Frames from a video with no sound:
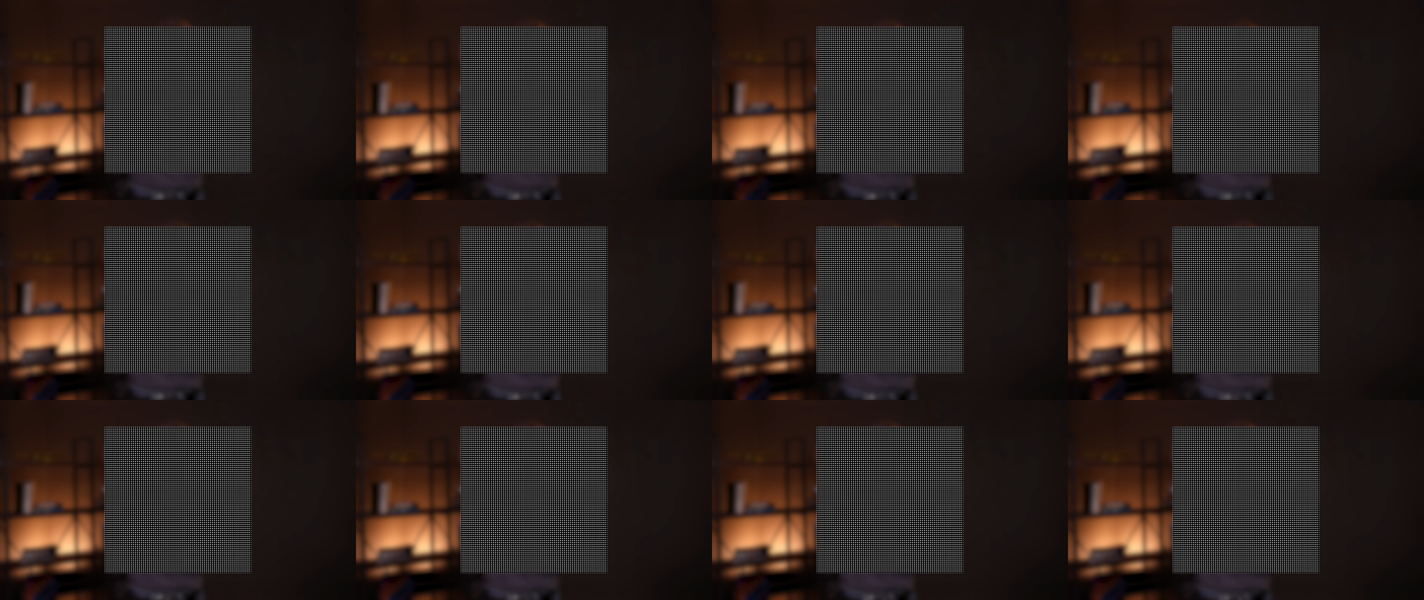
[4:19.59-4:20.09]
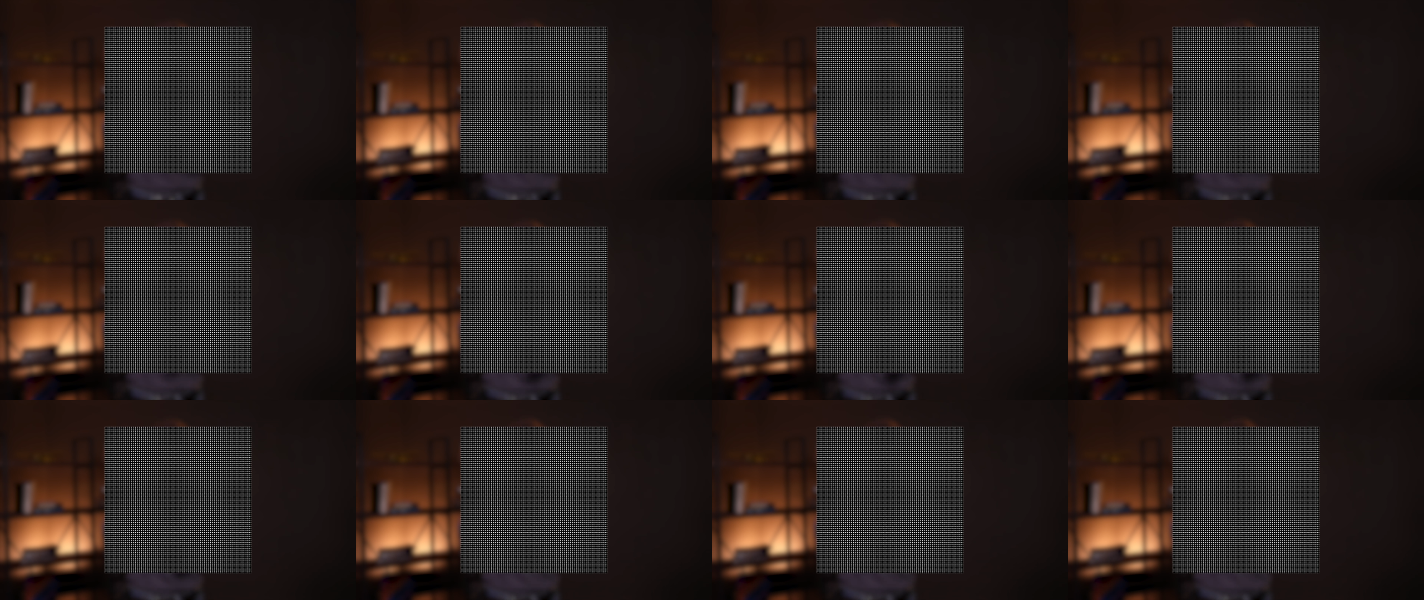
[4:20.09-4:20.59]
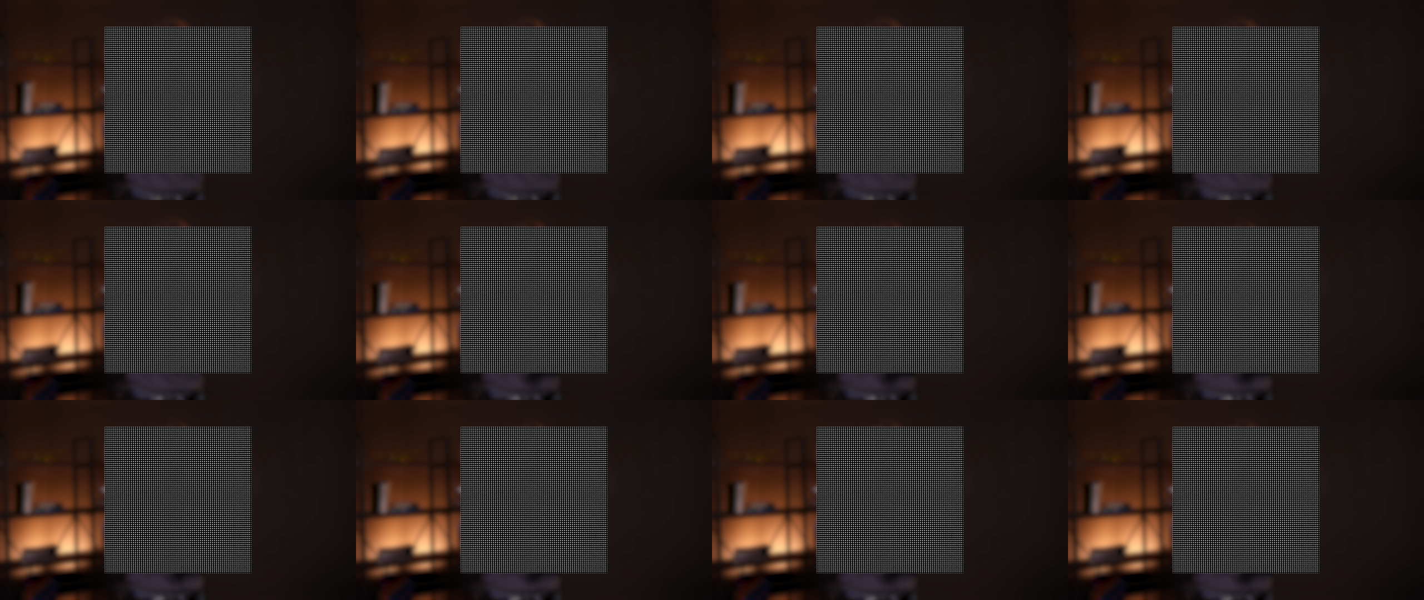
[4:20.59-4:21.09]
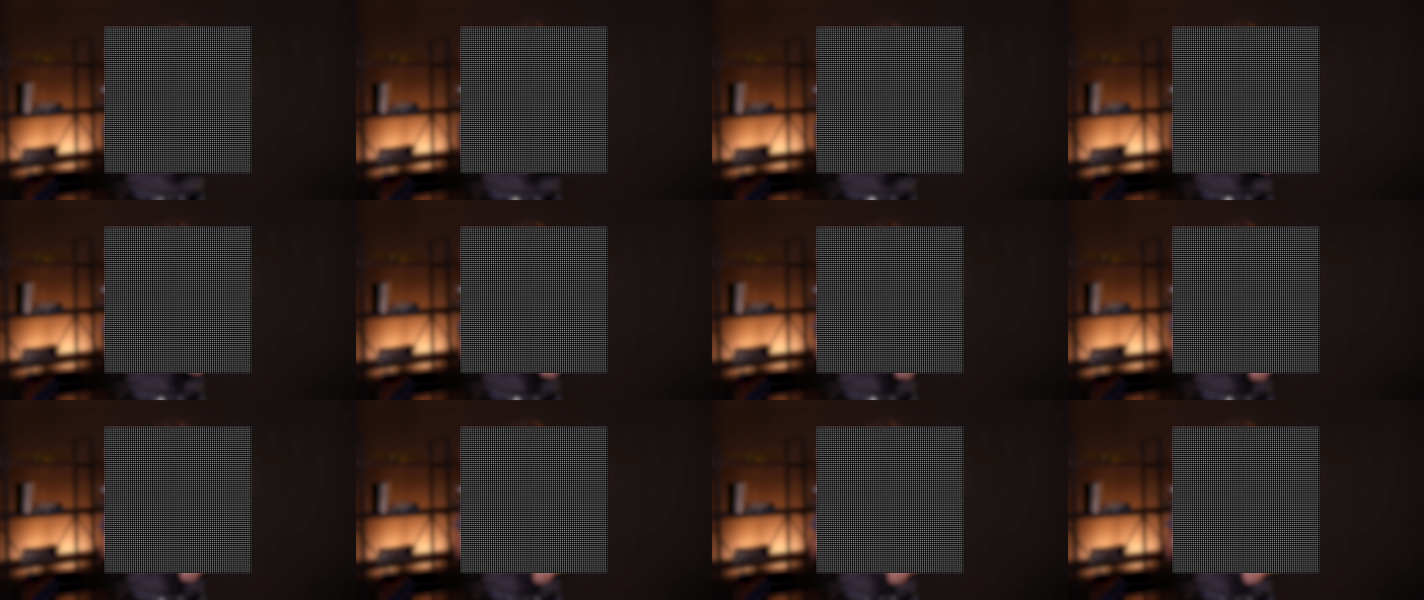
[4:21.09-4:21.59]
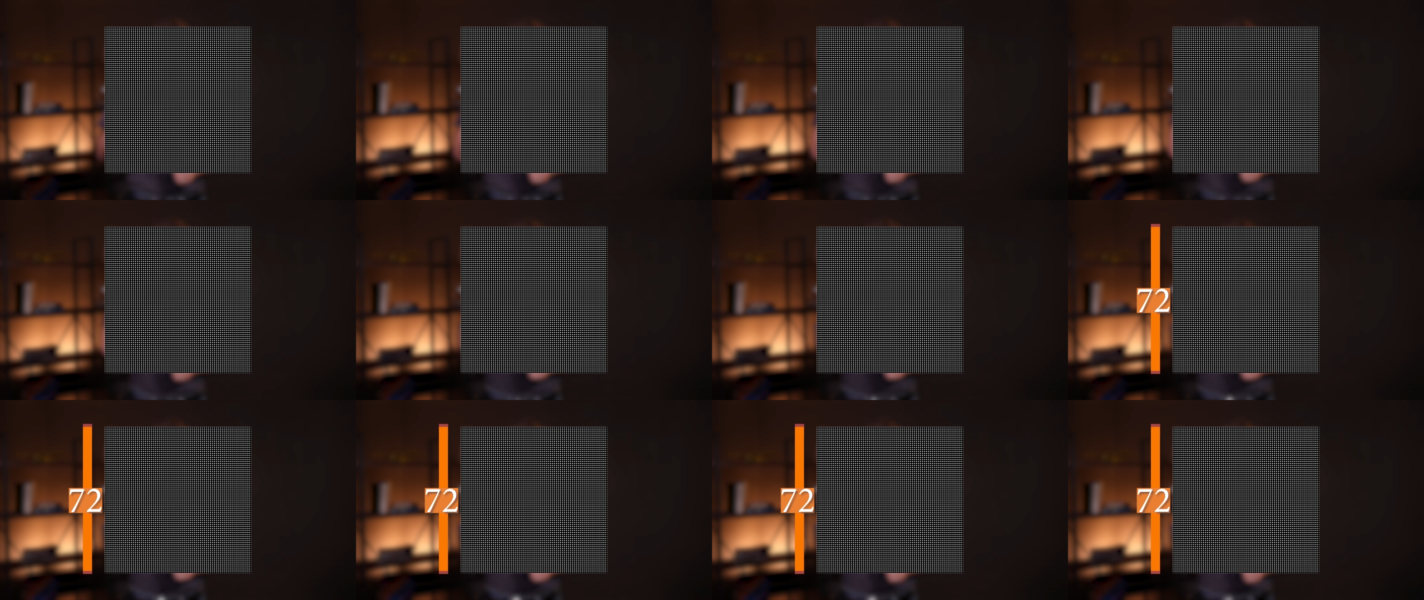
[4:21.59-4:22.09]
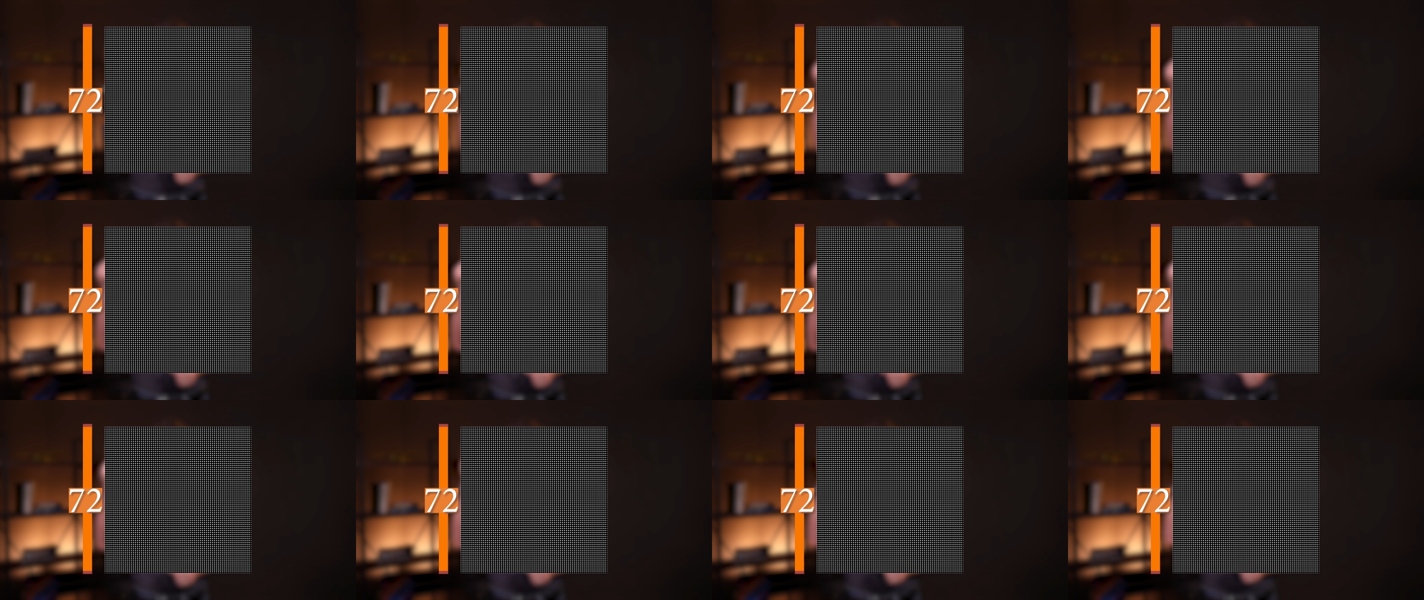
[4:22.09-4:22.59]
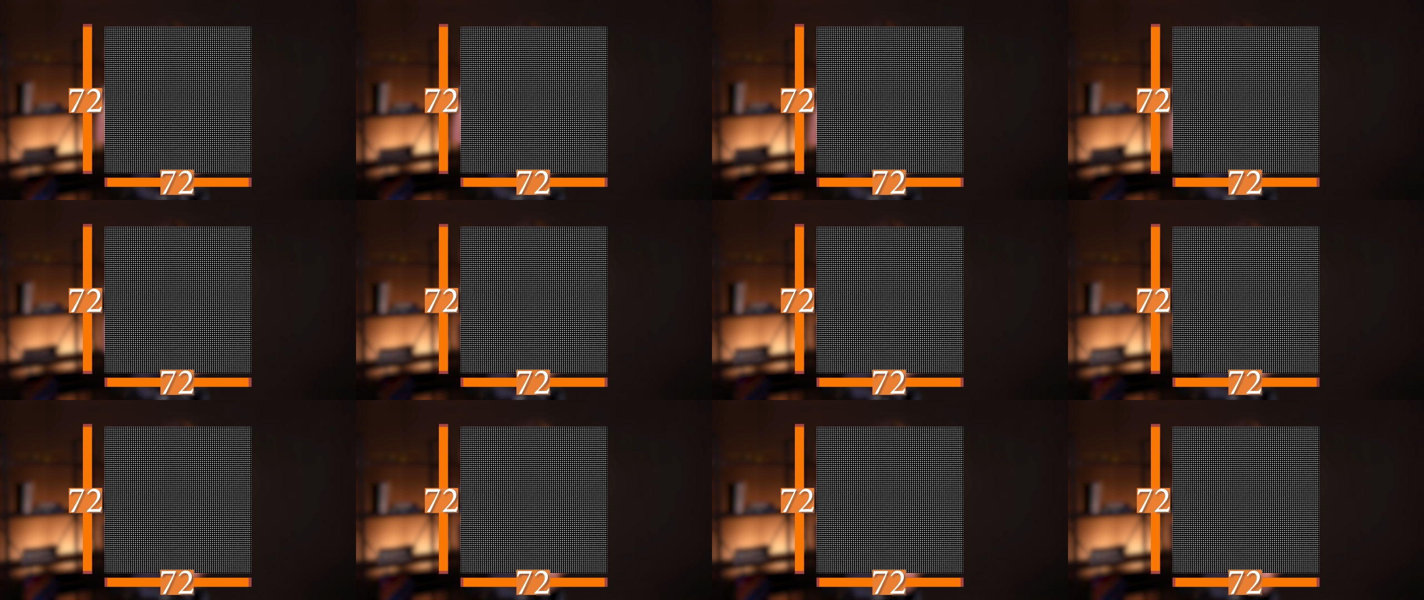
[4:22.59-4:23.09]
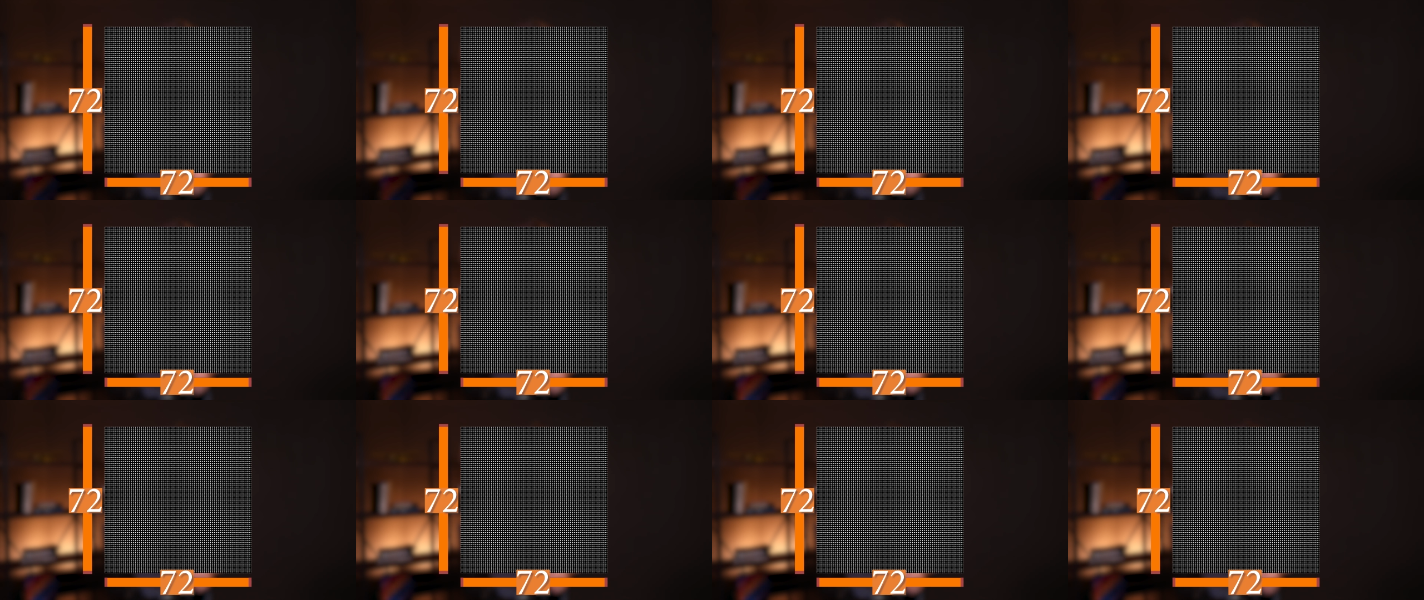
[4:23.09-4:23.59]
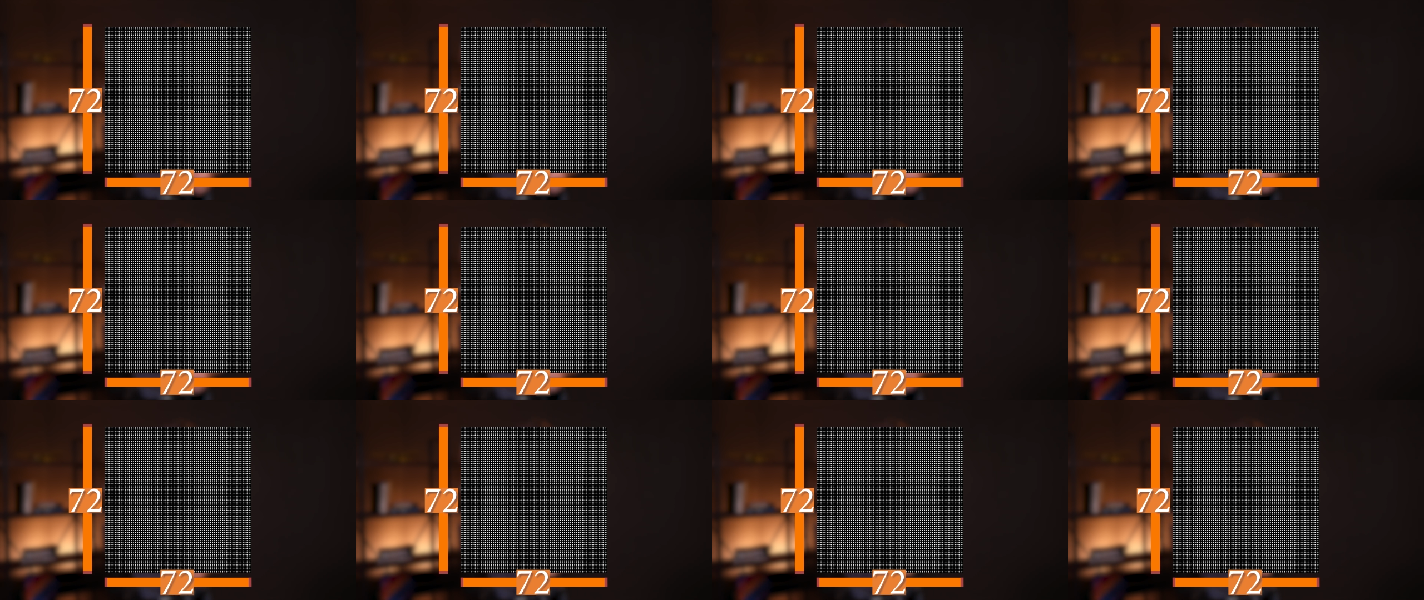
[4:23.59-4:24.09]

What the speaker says: [unreadable: no face in view]